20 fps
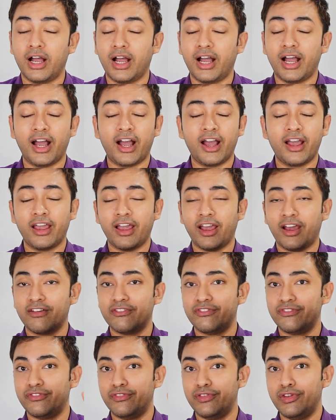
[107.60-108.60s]
I
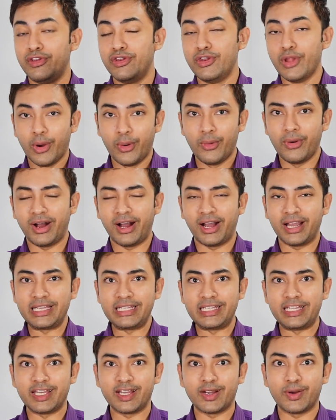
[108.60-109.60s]
have no
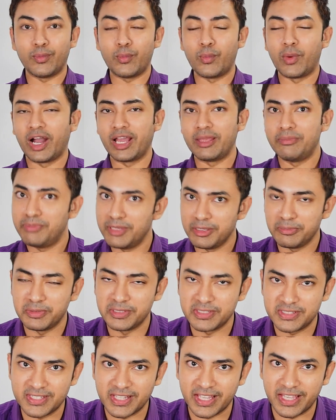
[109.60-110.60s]
idea why
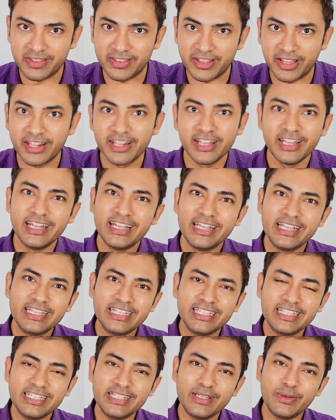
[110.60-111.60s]
people say that.
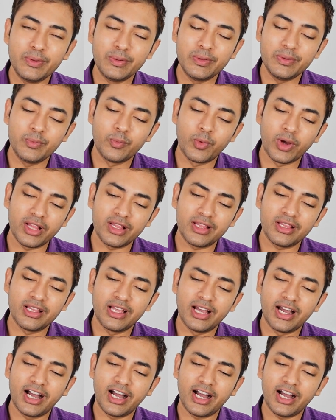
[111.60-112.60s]
Well,
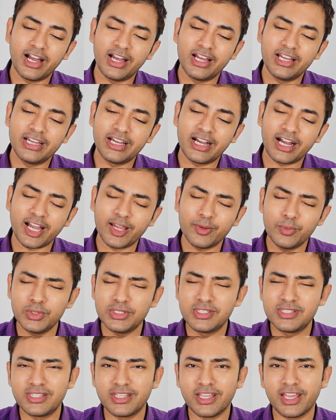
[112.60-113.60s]
I would
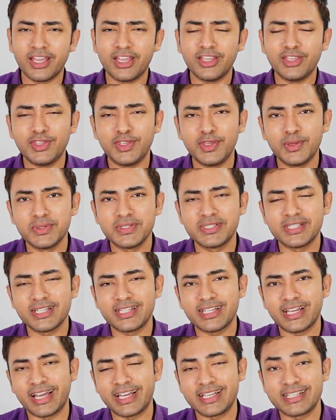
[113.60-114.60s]
say use
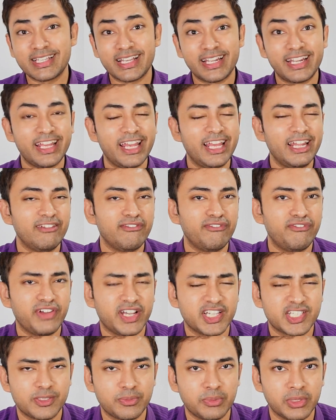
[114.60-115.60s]
it as an
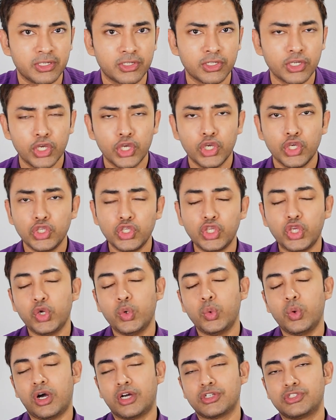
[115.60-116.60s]
investment.
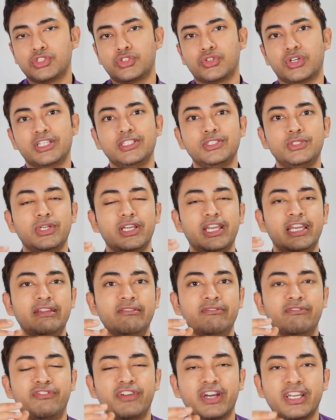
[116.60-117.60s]
You are trying to
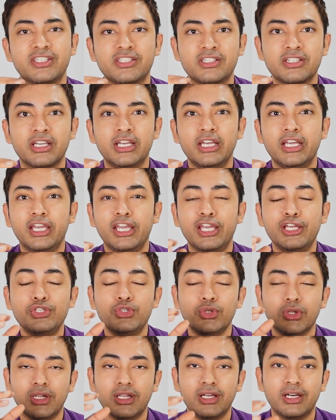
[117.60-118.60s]
invest
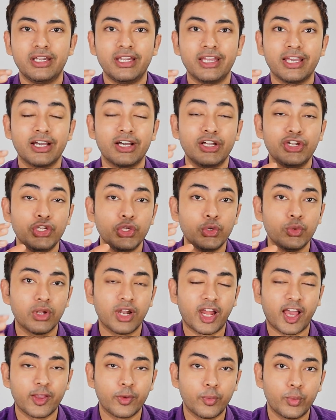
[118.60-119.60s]
into learning a new
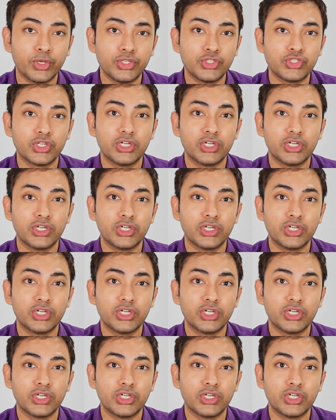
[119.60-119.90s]
language,